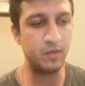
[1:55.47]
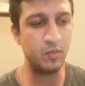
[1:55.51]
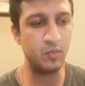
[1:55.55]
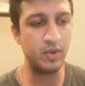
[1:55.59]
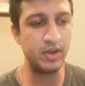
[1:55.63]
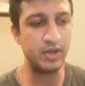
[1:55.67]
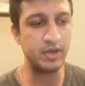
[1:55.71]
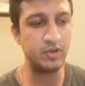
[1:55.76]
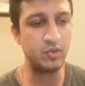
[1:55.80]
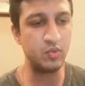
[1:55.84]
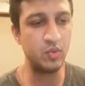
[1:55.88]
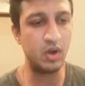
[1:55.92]

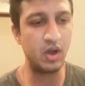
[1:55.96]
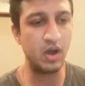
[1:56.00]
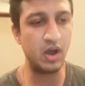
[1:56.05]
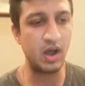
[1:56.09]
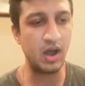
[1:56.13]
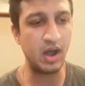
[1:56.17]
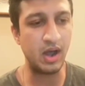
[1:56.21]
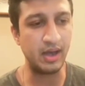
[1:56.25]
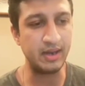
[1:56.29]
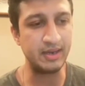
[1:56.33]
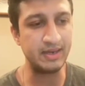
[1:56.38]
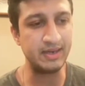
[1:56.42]
when you are
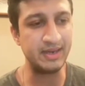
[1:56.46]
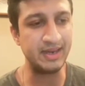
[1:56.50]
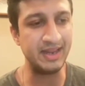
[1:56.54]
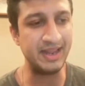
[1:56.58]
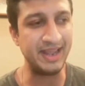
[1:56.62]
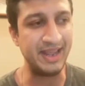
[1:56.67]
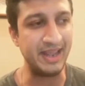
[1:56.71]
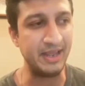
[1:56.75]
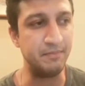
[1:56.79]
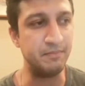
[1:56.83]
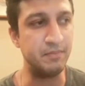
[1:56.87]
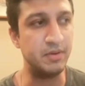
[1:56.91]

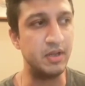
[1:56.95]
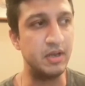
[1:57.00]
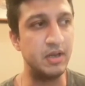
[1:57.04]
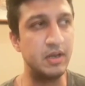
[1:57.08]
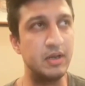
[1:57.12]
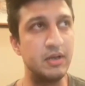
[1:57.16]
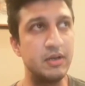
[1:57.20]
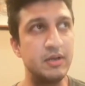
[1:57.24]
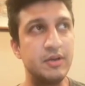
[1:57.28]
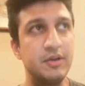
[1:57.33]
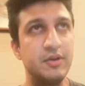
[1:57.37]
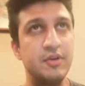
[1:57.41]

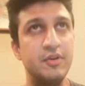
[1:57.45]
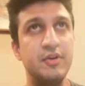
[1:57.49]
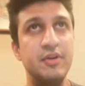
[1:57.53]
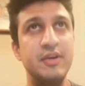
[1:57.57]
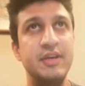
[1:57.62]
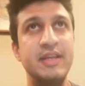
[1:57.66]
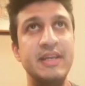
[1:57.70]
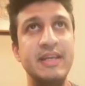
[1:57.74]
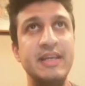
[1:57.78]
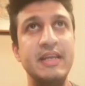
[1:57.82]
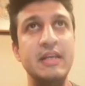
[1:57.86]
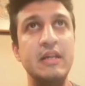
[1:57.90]
unable to
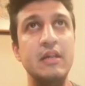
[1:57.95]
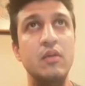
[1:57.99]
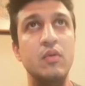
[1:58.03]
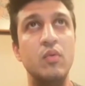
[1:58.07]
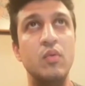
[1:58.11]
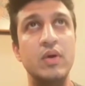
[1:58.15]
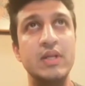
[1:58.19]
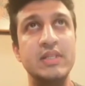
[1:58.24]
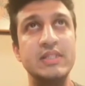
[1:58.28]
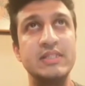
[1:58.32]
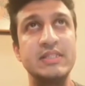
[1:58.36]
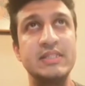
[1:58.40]
deal
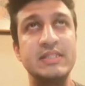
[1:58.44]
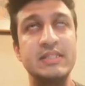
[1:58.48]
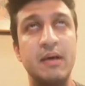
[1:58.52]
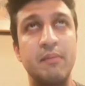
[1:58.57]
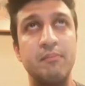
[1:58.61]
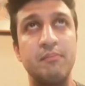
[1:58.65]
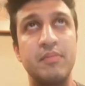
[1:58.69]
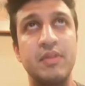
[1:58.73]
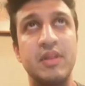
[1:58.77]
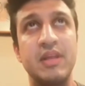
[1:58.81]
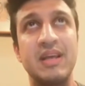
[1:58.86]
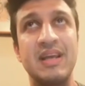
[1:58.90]
with
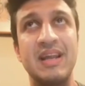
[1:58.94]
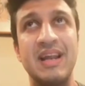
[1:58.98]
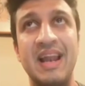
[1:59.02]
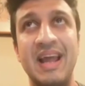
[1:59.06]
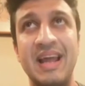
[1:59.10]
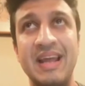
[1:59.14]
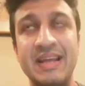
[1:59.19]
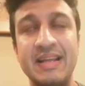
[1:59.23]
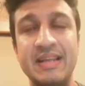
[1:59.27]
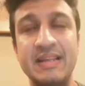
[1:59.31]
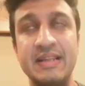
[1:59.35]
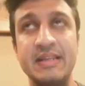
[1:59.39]
something
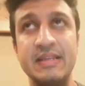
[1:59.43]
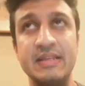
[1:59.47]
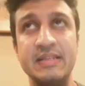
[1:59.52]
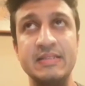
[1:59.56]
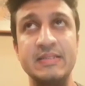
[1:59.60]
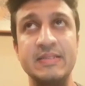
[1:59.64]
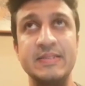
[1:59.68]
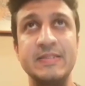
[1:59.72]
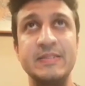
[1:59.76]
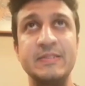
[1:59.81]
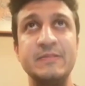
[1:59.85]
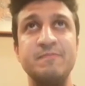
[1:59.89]
like
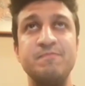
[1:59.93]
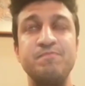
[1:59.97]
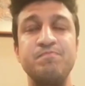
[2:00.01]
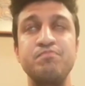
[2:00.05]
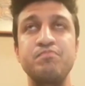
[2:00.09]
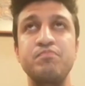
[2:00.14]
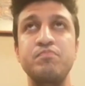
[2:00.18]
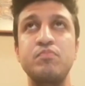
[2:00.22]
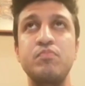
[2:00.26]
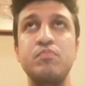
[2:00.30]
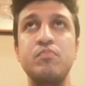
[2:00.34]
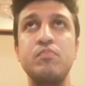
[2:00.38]
this,
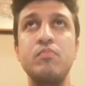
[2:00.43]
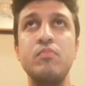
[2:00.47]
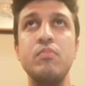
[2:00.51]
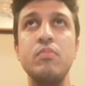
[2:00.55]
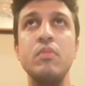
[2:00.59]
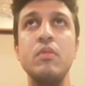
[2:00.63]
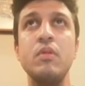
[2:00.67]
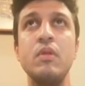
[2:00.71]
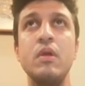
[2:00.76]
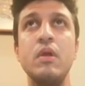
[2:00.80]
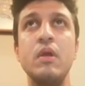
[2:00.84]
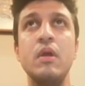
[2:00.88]

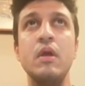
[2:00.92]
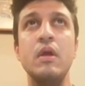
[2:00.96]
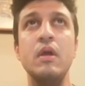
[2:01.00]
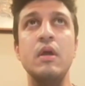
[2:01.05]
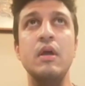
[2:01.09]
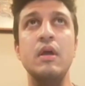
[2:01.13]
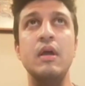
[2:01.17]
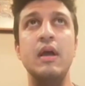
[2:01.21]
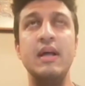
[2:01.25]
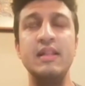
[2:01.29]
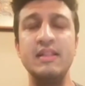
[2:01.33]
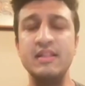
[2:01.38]

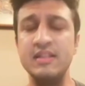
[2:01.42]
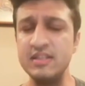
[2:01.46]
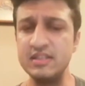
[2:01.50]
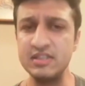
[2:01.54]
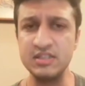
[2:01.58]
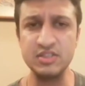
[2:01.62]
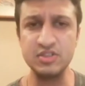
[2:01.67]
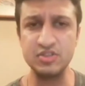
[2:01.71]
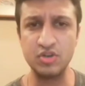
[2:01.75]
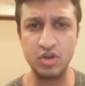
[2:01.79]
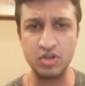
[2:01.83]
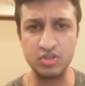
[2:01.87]
and this
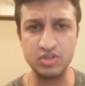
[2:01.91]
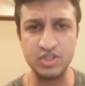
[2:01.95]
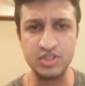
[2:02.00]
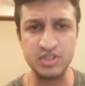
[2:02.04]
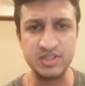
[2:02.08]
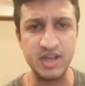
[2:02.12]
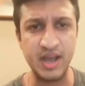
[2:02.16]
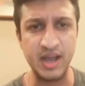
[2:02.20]
is not just